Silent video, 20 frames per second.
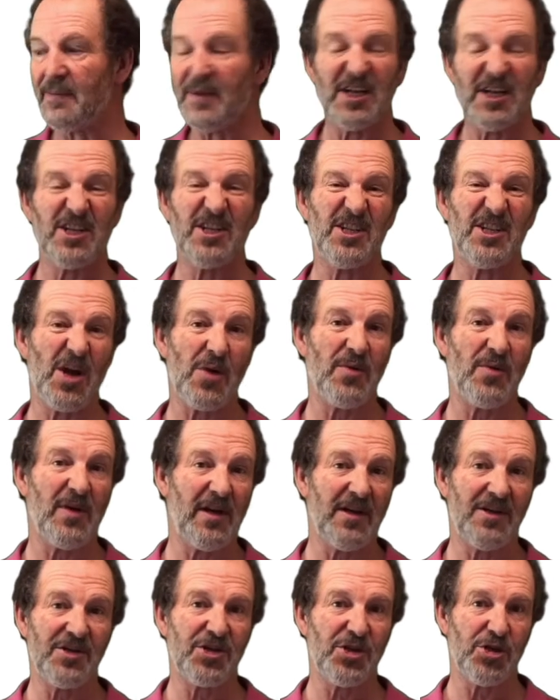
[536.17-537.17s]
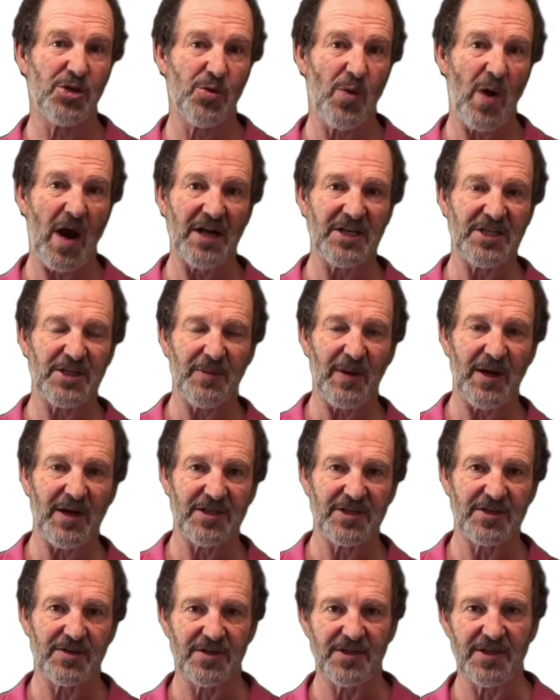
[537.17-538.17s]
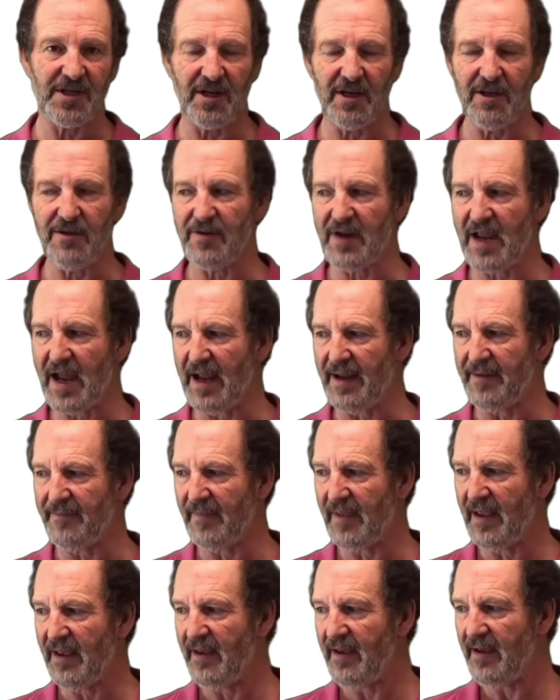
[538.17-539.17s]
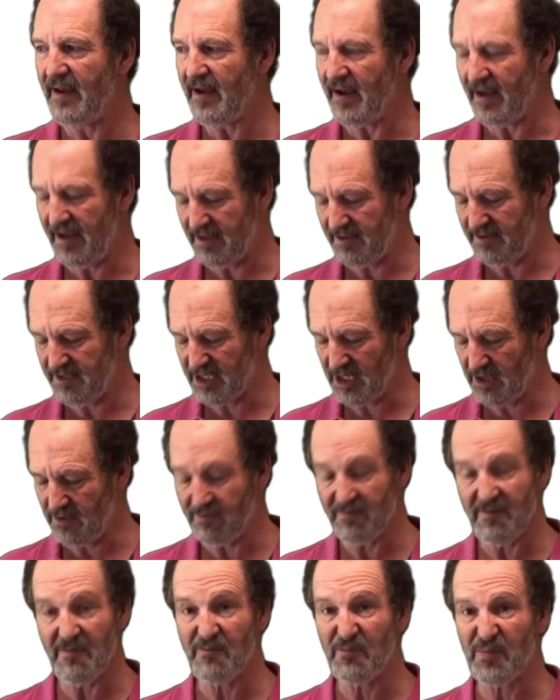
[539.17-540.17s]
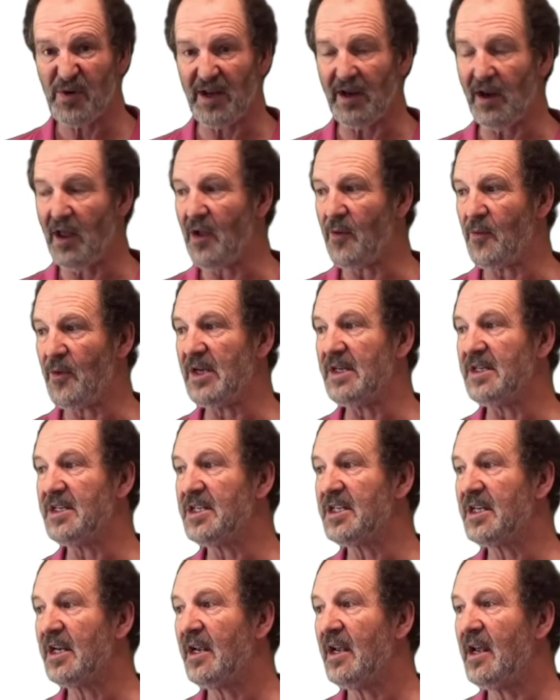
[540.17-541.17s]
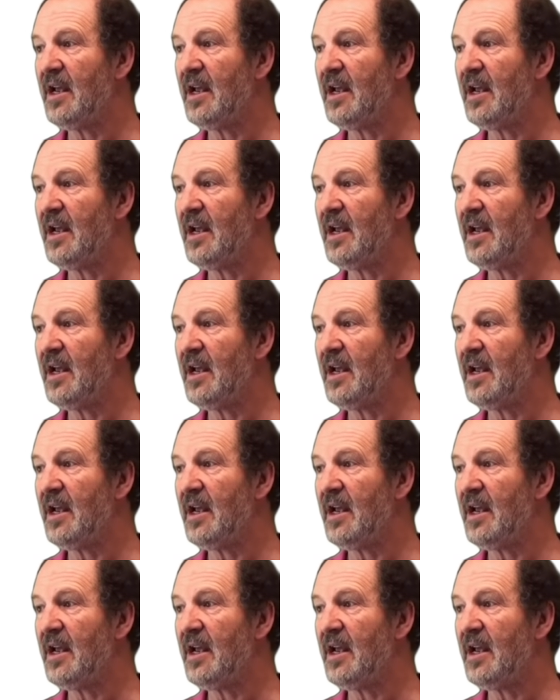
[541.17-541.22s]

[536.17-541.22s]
because there's only 2 isobars crossing the UK. So pretty light winds.